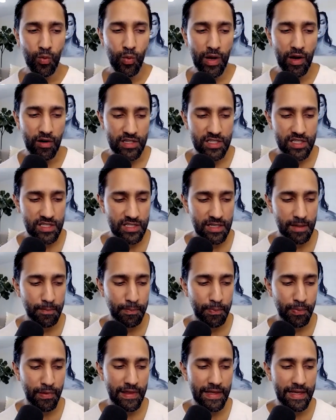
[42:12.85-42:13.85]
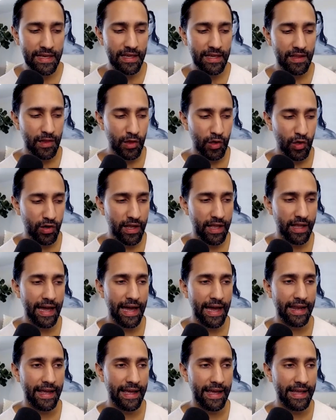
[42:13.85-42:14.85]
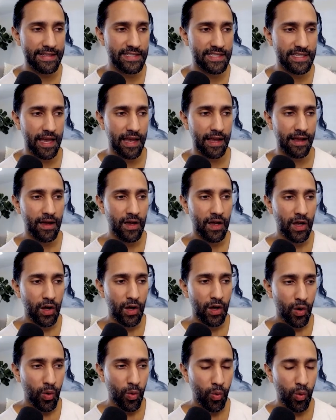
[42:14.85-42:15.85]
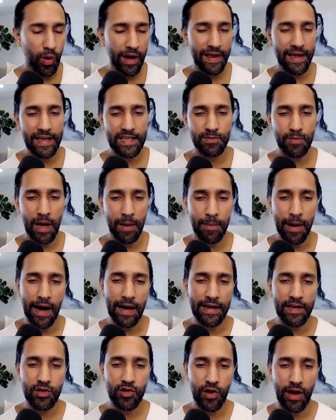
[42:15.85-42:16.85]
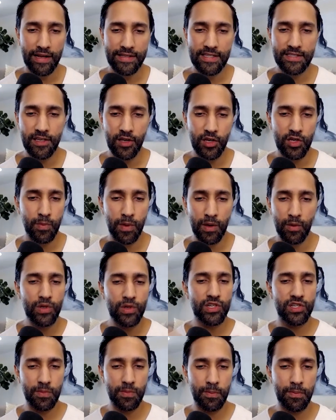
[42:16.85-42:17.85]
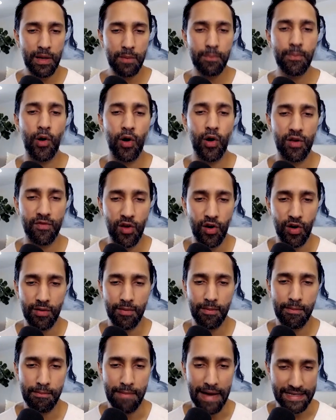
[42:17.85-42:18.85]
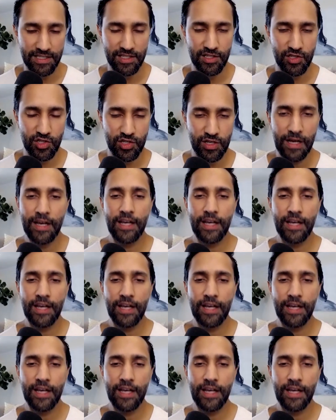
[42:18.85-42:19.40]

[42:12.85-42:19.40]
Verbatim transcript: We are exactly. simply looking at it and saying, what is my body trying to teach me, which is a big part of your message.